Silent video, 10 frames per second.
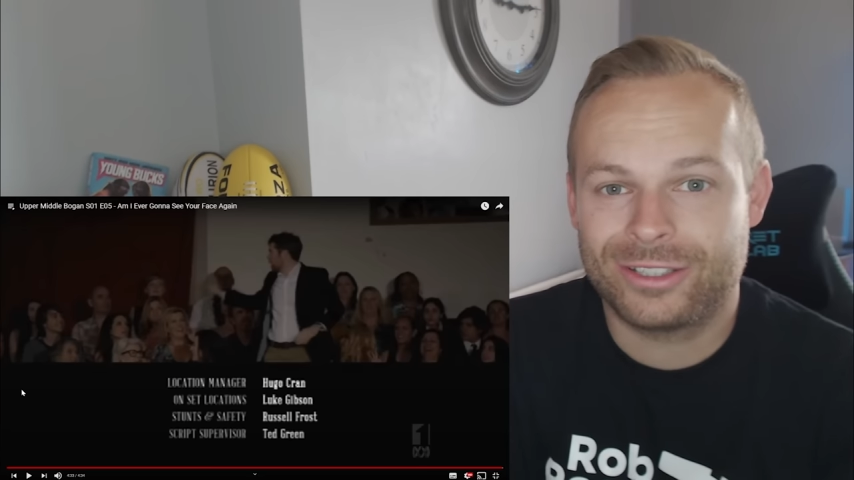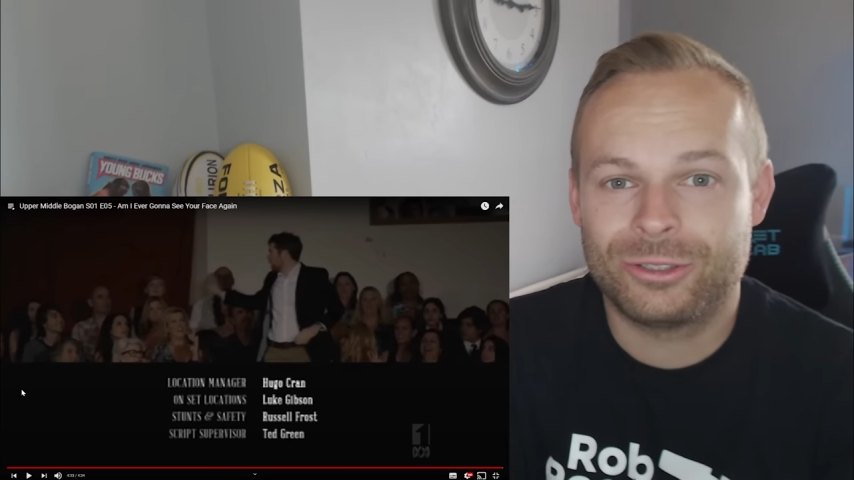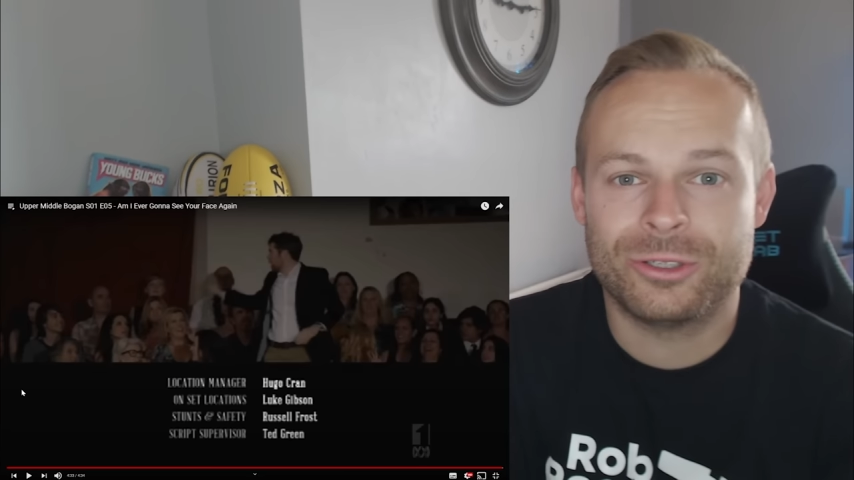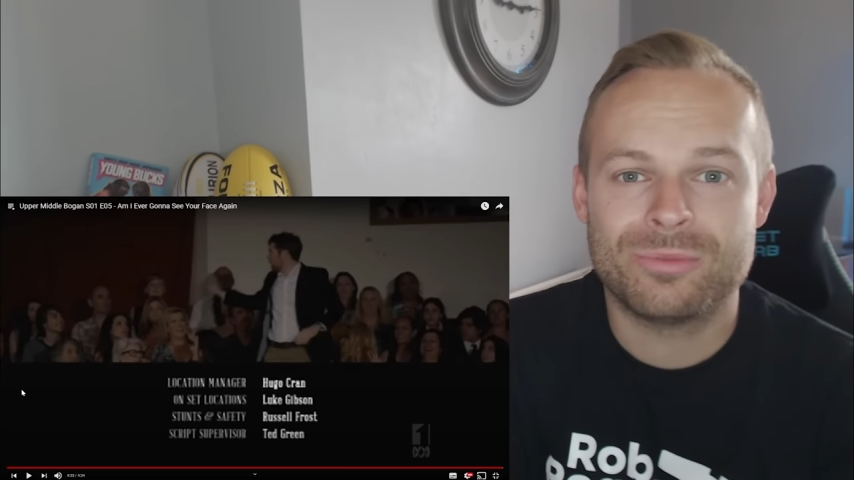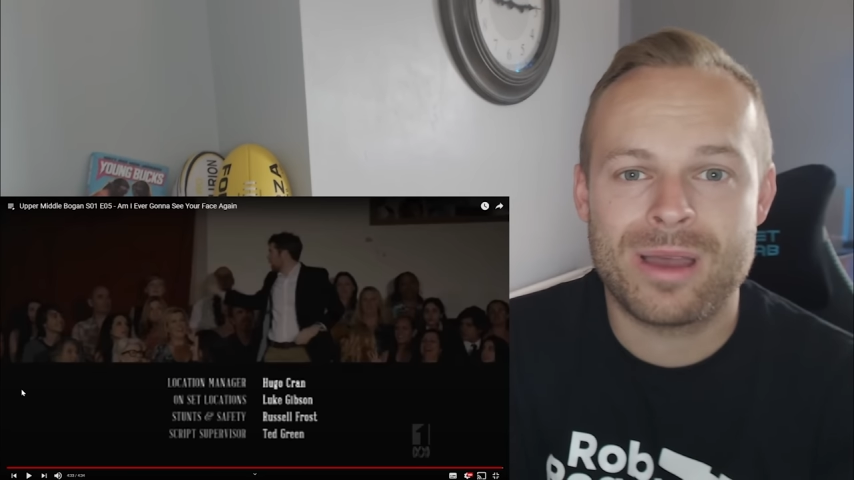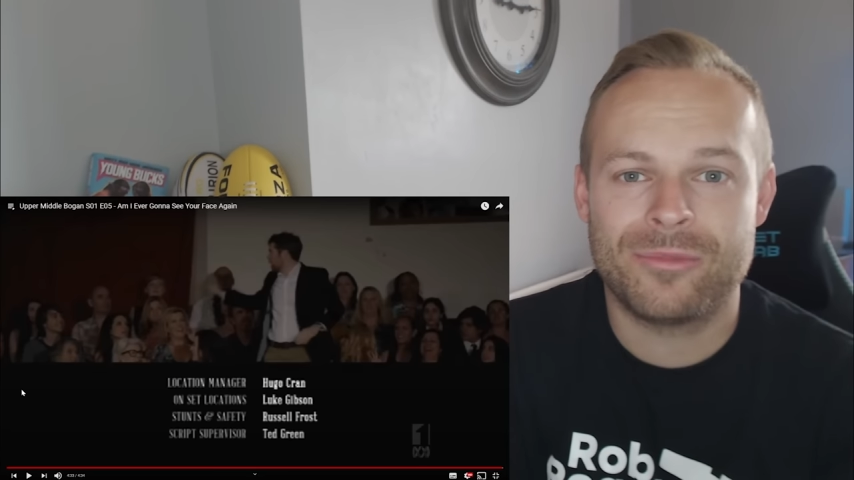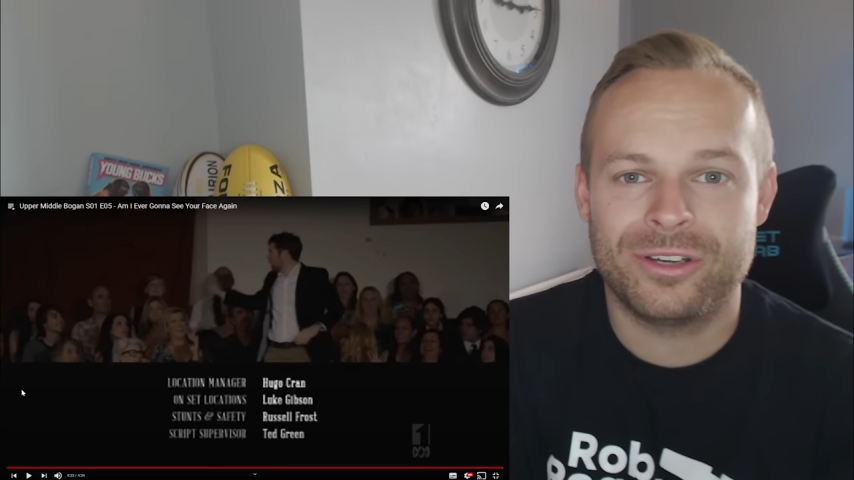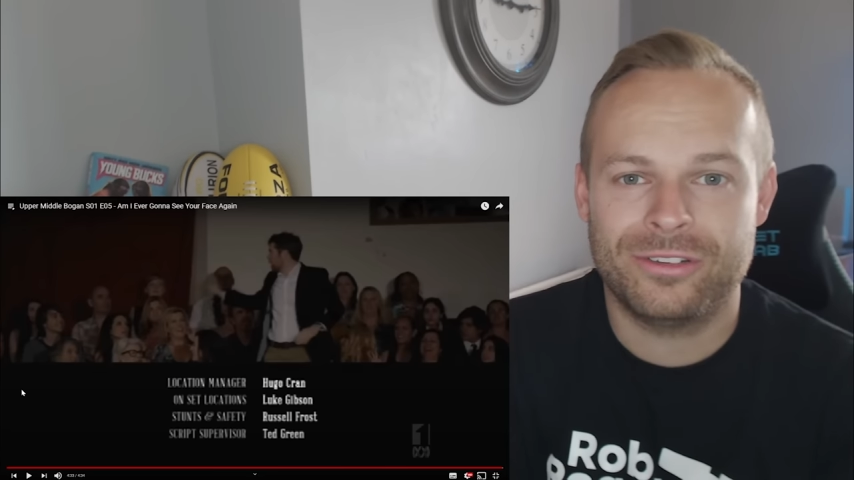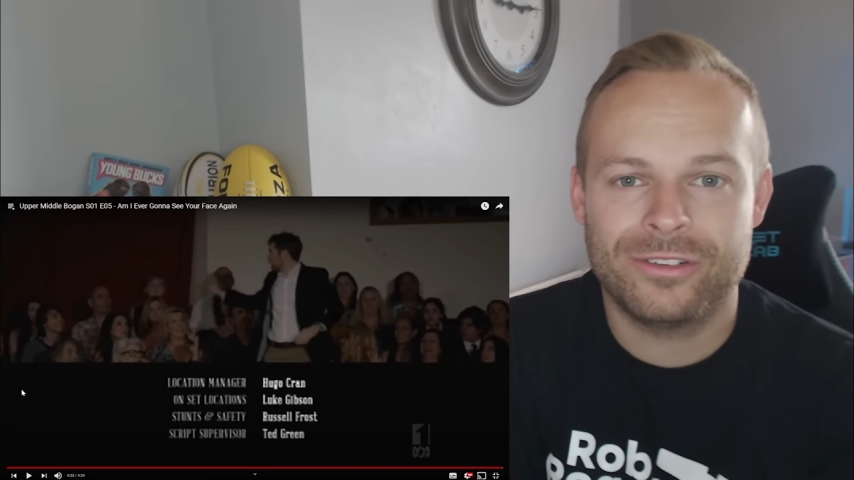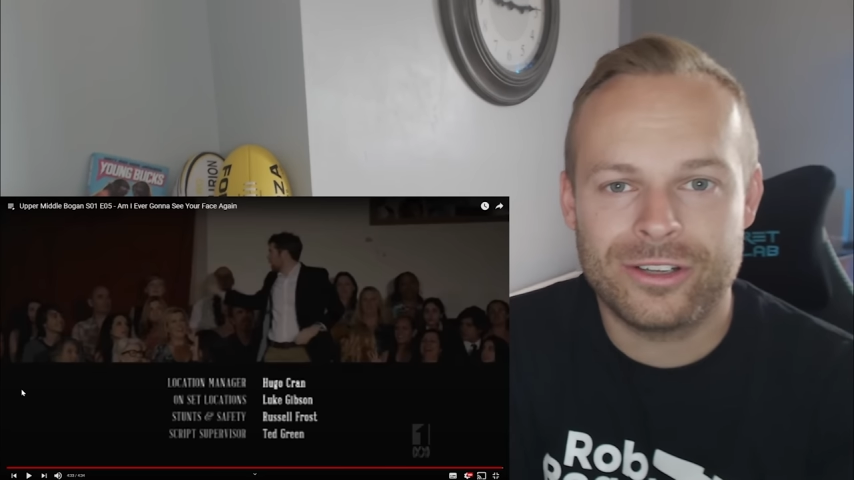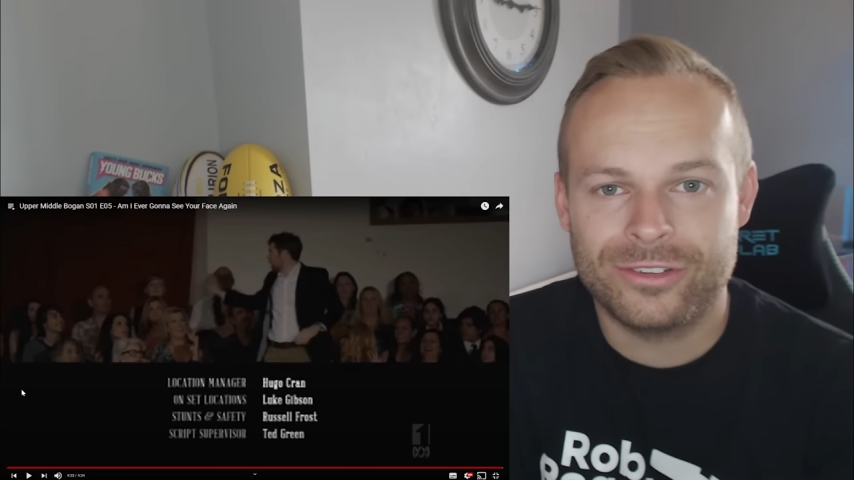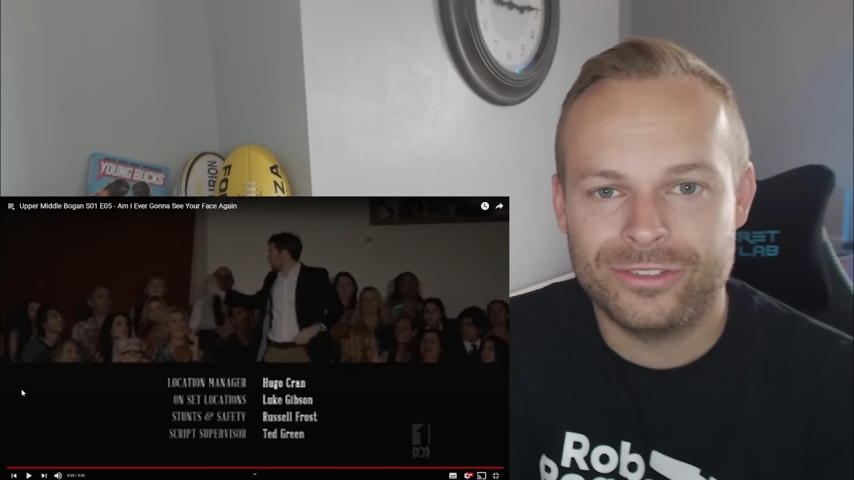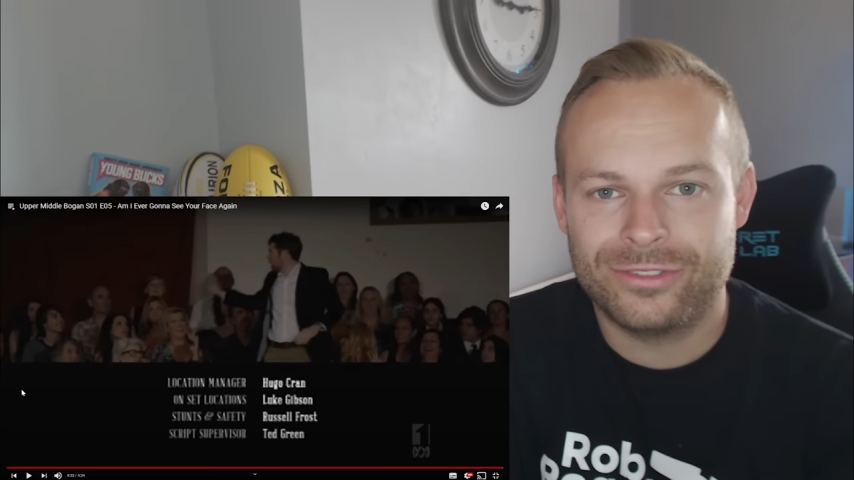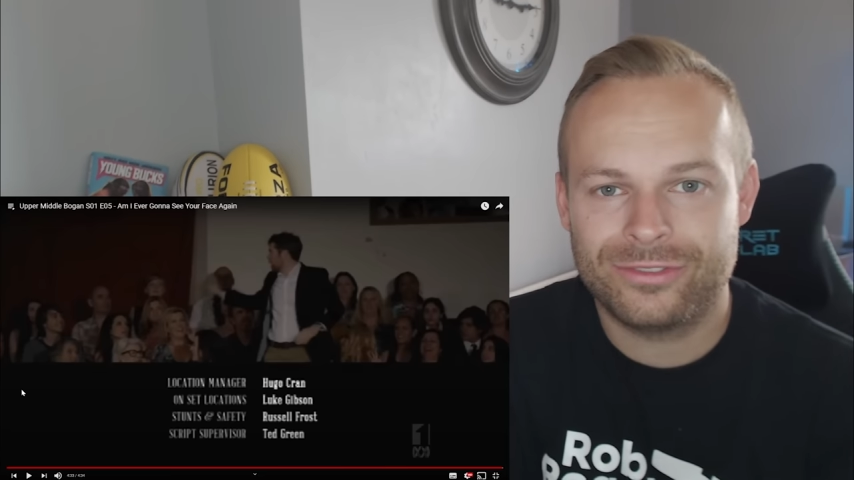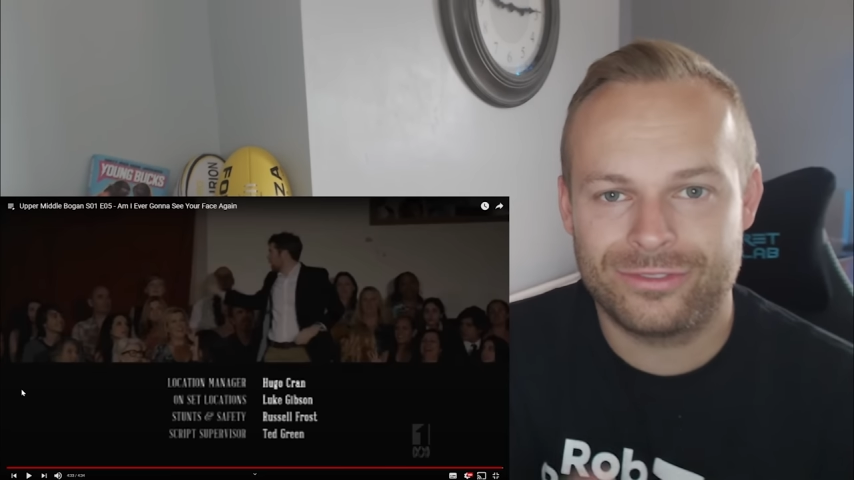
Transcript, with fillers: good memory on